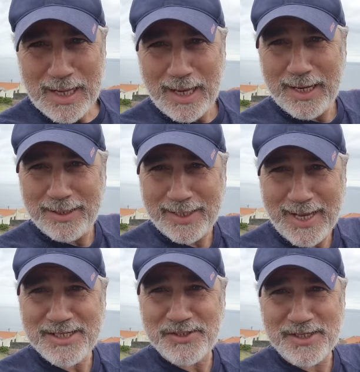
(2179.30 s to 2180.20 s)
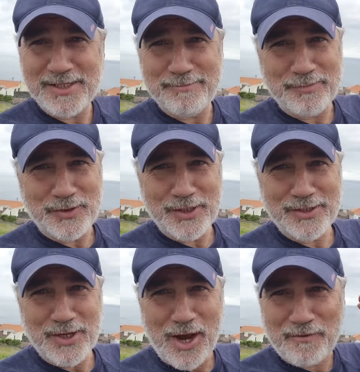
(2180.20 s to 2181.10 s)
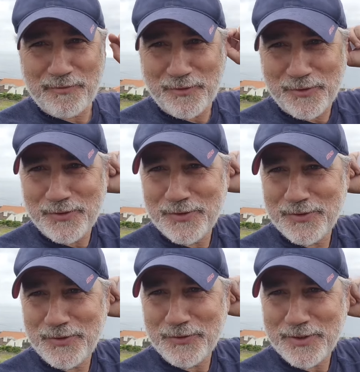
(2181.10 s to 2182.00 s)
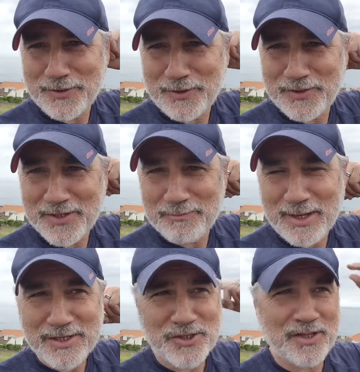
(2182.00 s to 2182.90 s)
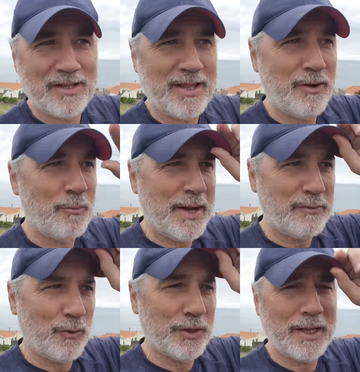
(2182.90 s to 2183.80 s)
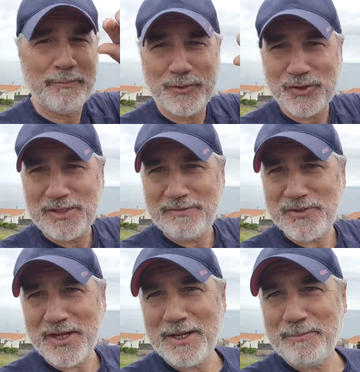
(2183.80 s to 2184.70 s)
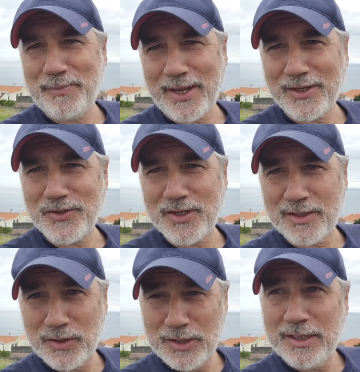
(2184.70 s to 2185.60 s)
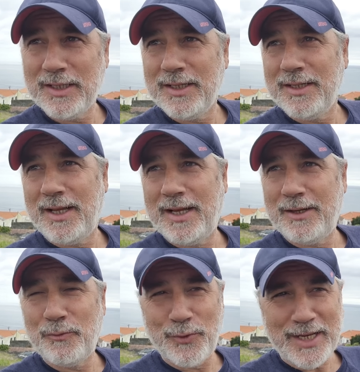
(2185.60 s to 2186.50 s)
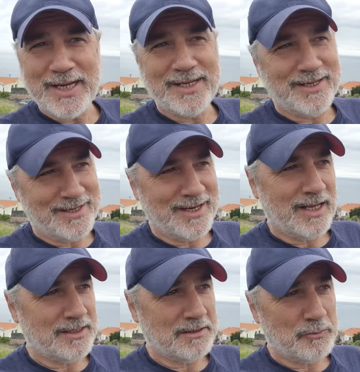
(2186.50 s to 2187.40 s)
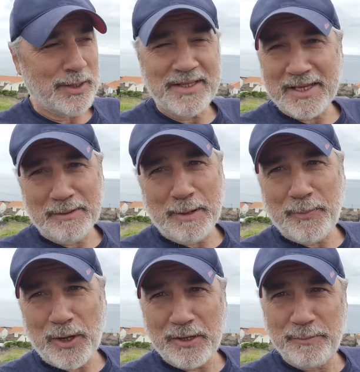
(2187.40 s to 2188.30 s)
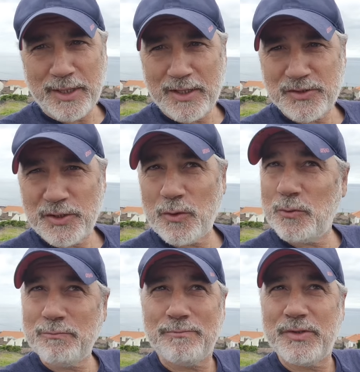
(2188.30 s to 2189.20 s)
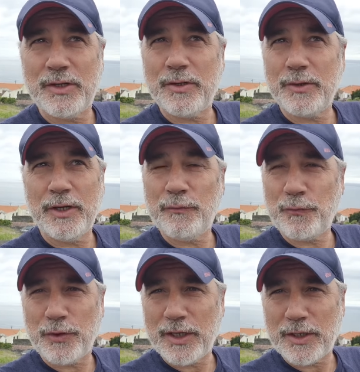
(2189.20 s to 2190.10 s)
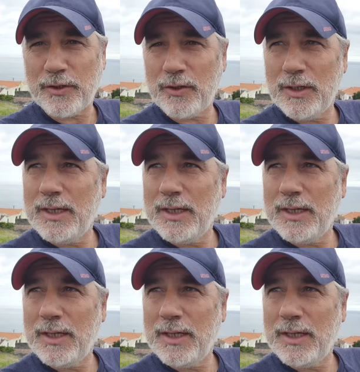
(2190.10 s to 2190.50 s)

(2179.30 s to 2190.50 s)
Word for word: And the guests did did offer, you know, they, they did mention that they don't mind rolling up their sleeves to help paint and uh, weed, and uh, we might take them up on it because you know they're here for a year.